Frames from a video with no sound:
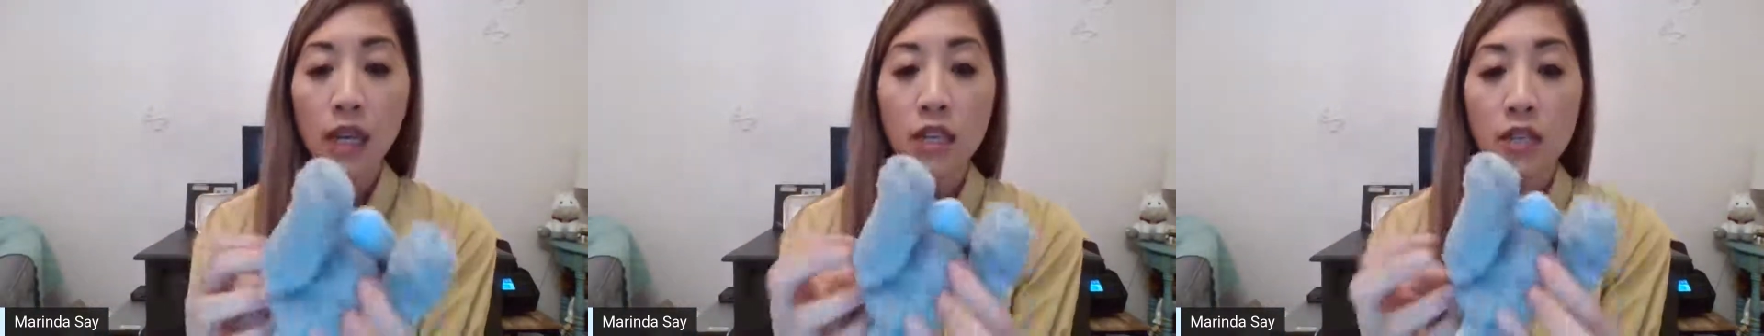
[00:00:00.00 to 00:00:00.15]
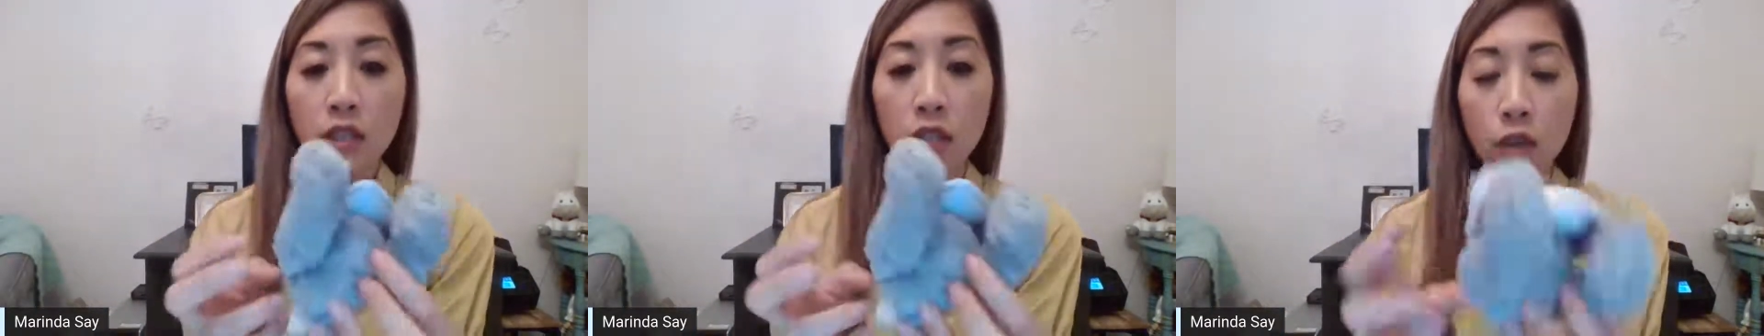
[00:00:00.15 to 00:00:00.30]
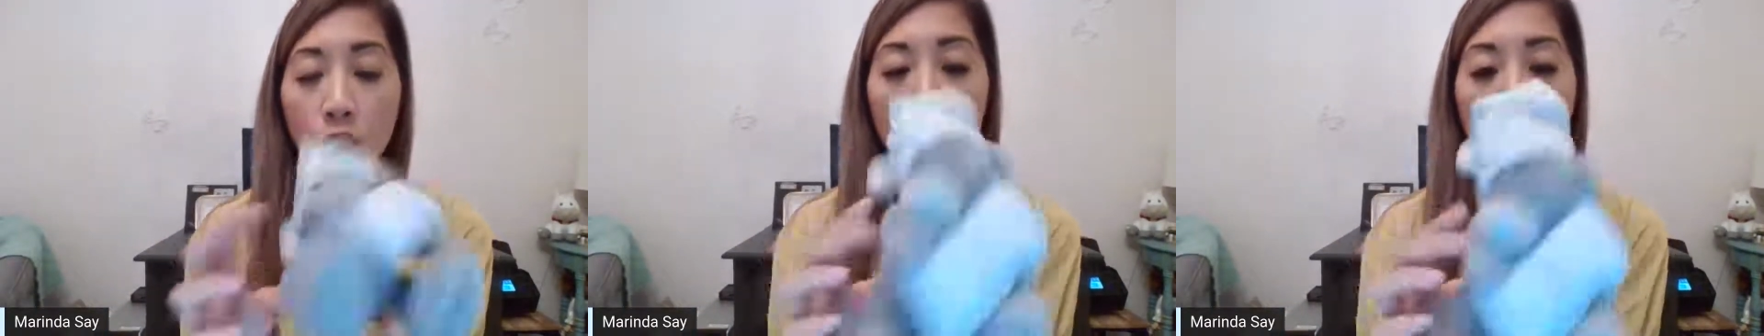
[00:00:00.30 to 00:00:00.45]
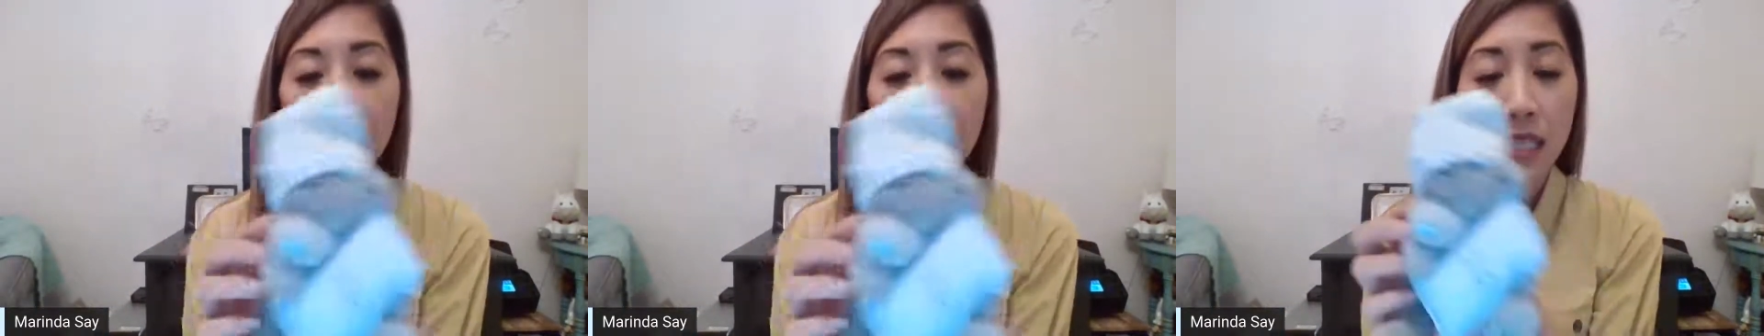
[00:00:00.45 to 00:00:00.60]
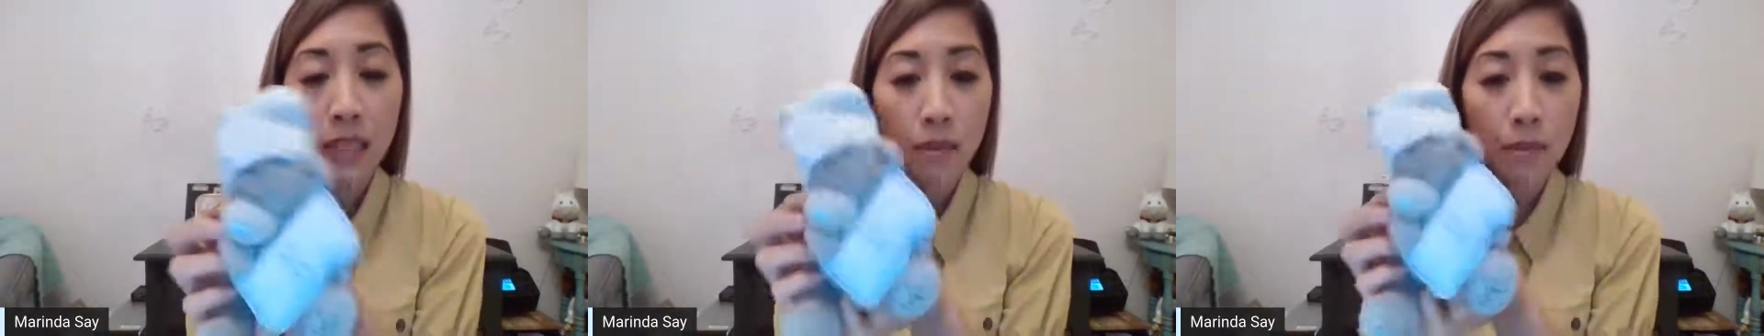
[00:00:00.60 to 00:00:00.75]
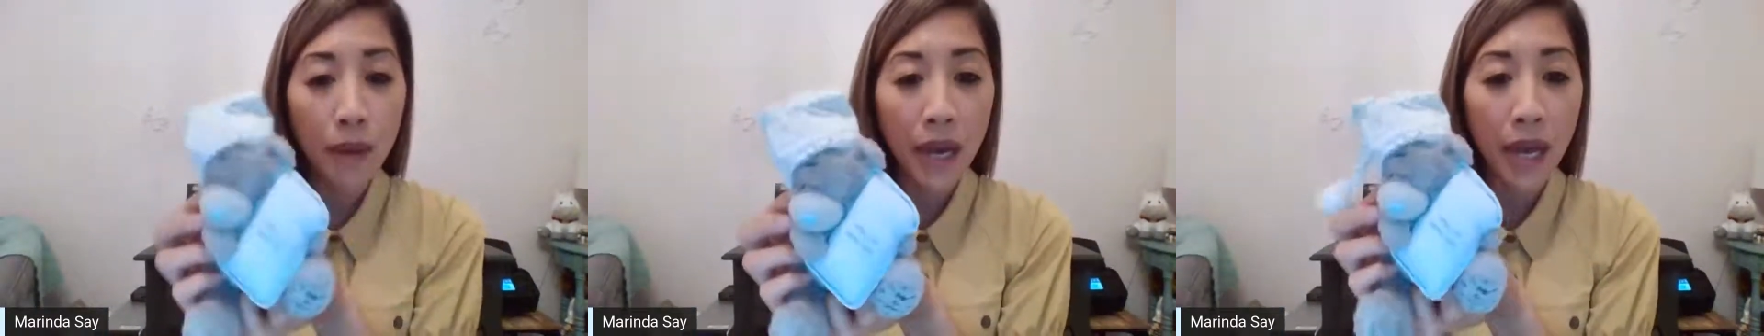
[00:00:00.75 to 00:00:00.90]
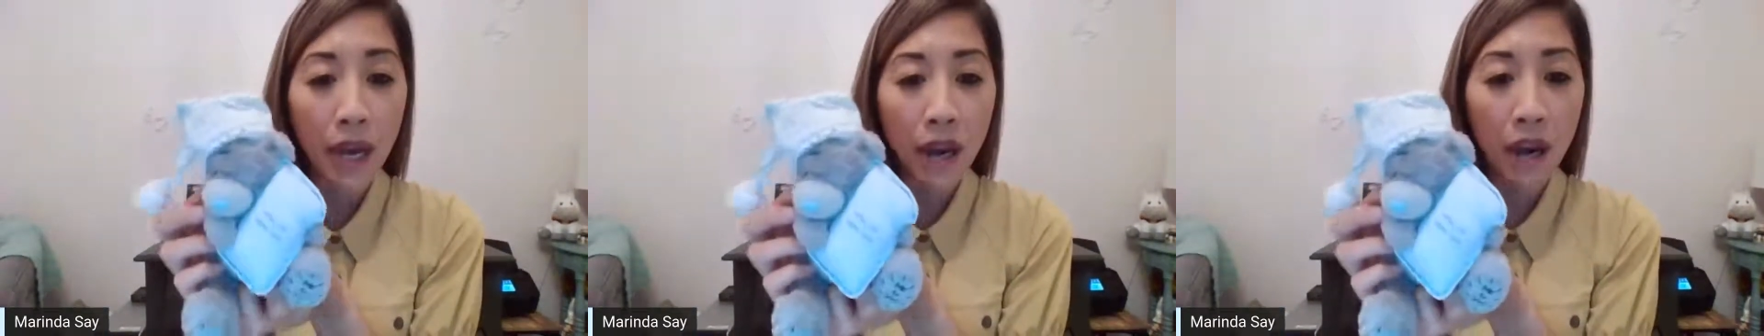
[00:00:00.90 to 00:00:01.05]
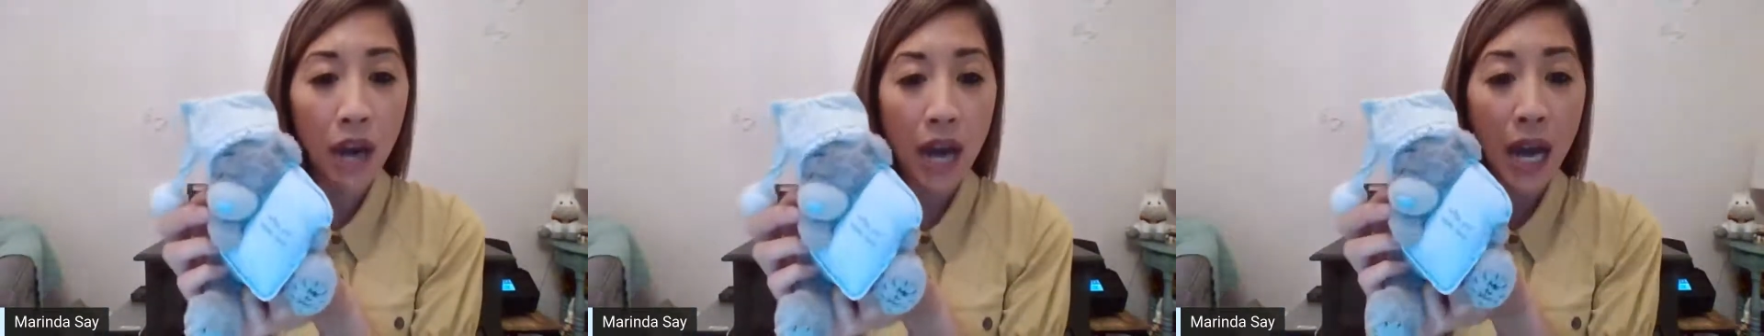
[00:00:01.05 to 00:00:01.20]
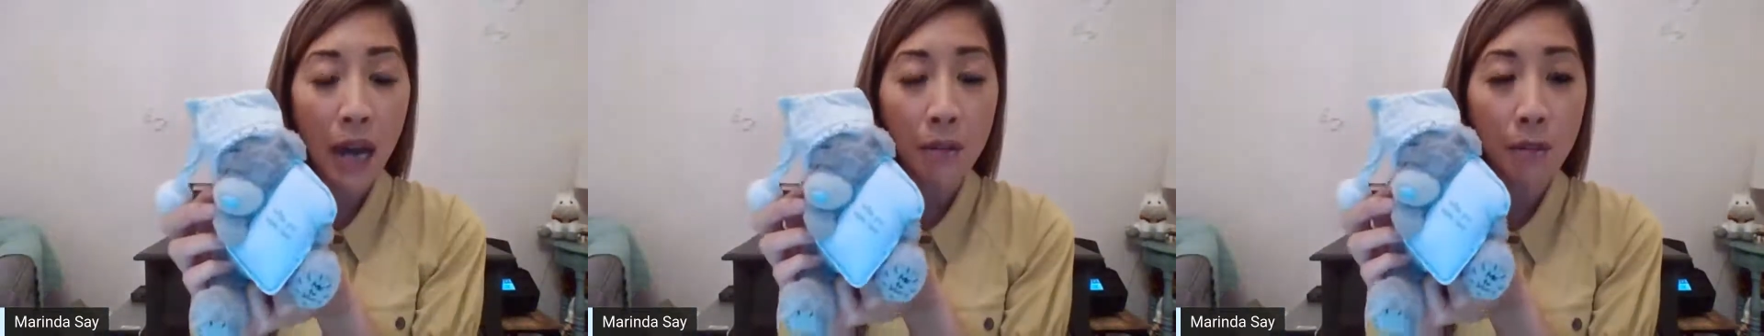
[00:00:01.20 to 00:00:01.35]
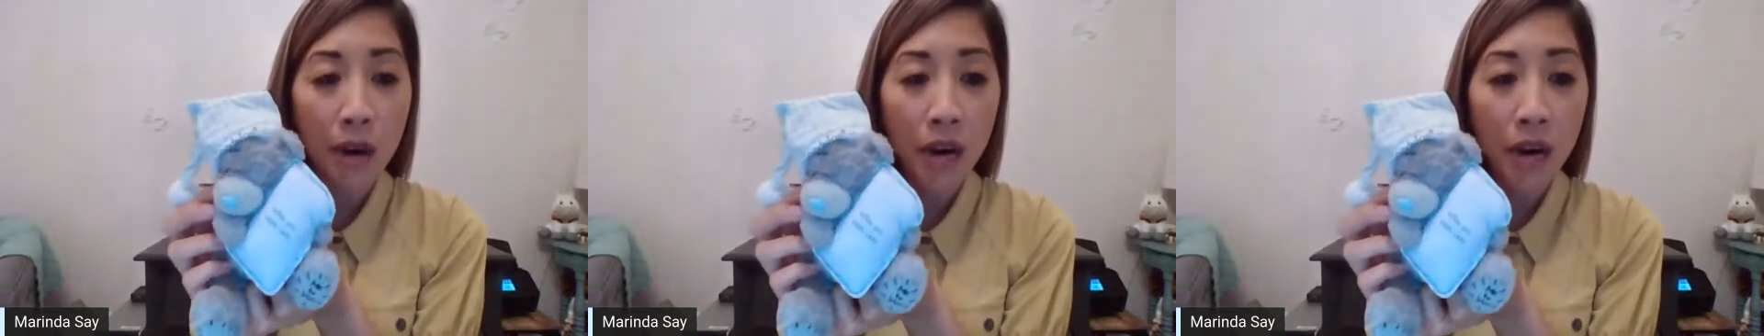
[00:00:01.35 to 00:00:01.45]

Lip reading: So this bear, I